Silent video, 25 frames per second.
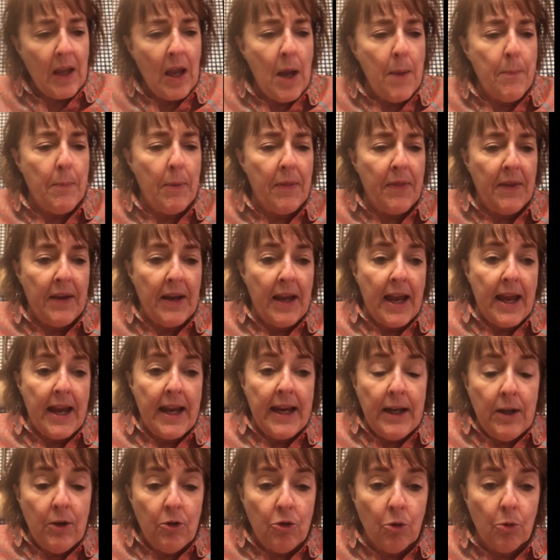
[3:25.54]
But the
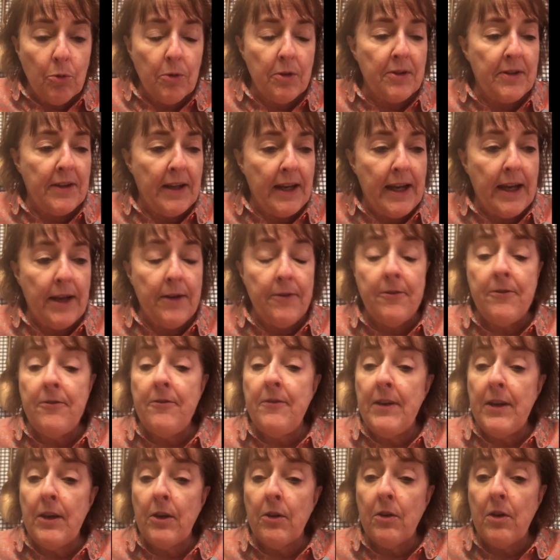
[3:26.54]
angel said,
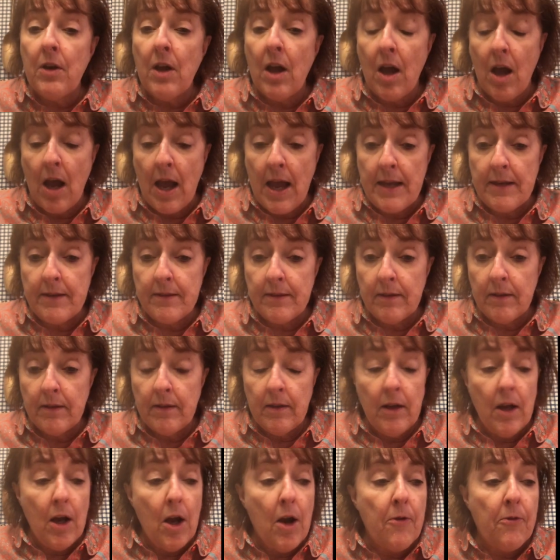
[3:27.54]
"Fear not,
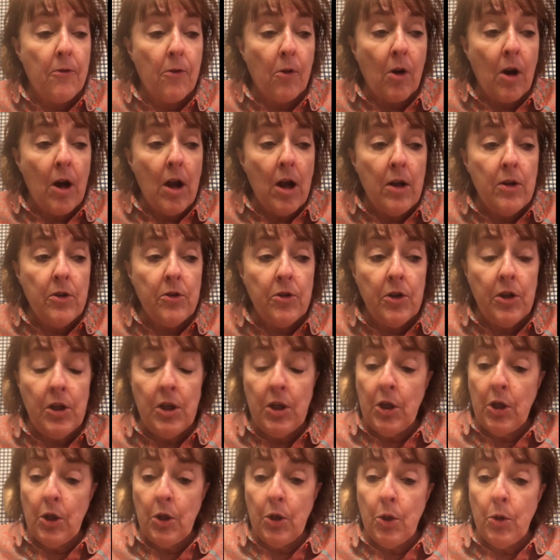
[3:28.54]
for unto
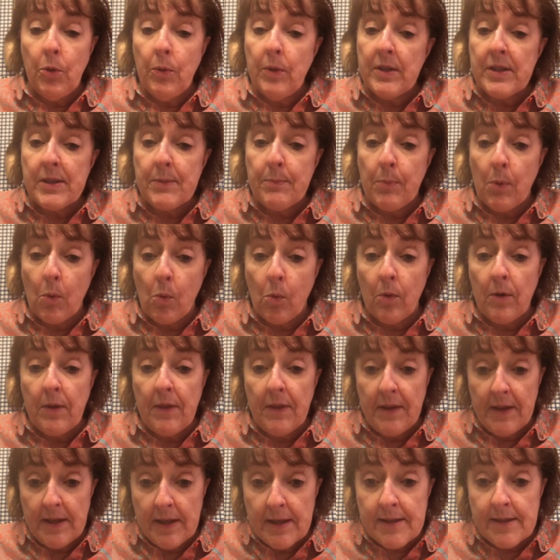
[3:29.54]
you is born
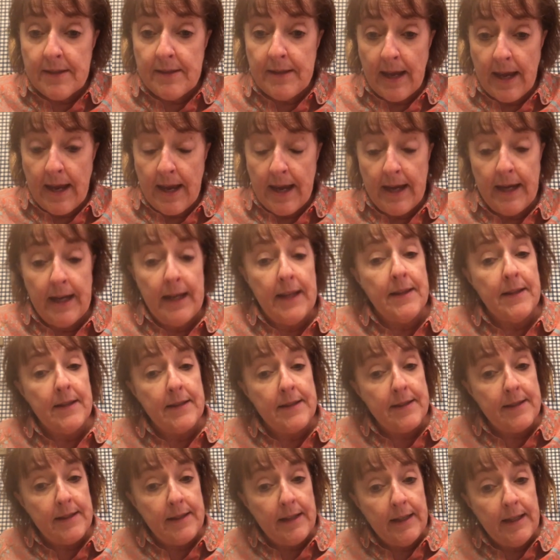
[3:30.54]
this day in the
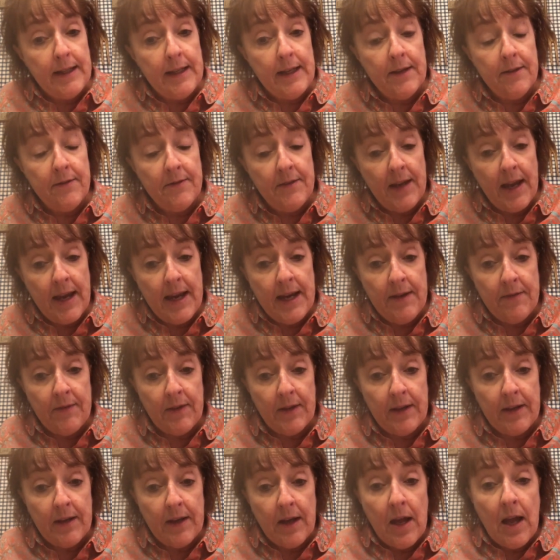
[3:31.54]
city of
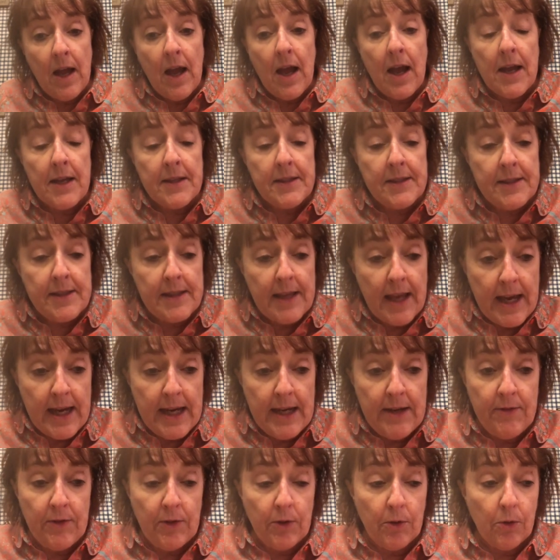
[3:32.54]
David a
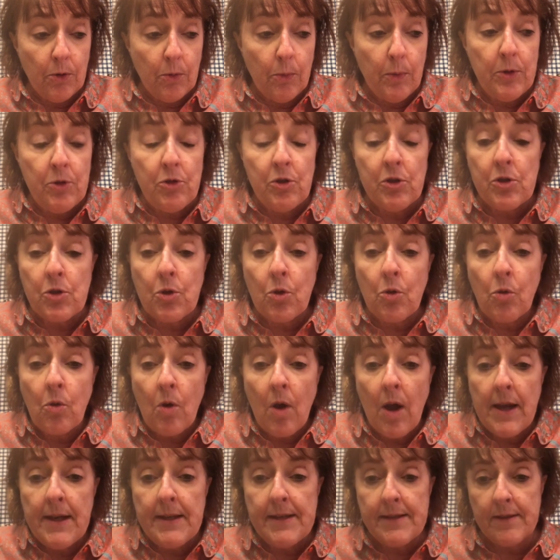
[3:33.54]
Savior, which is
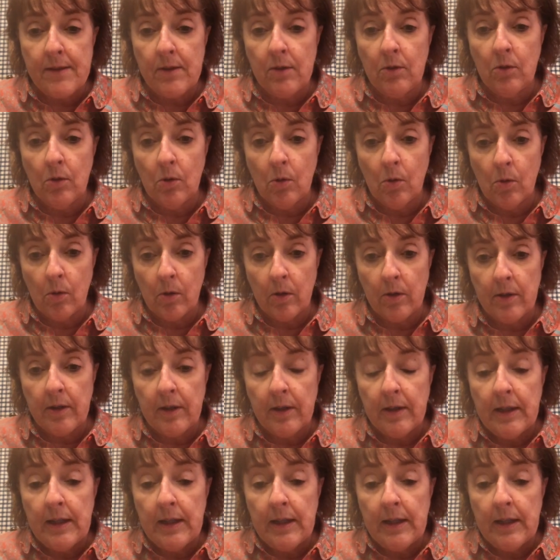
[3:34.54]
Christ the Lord."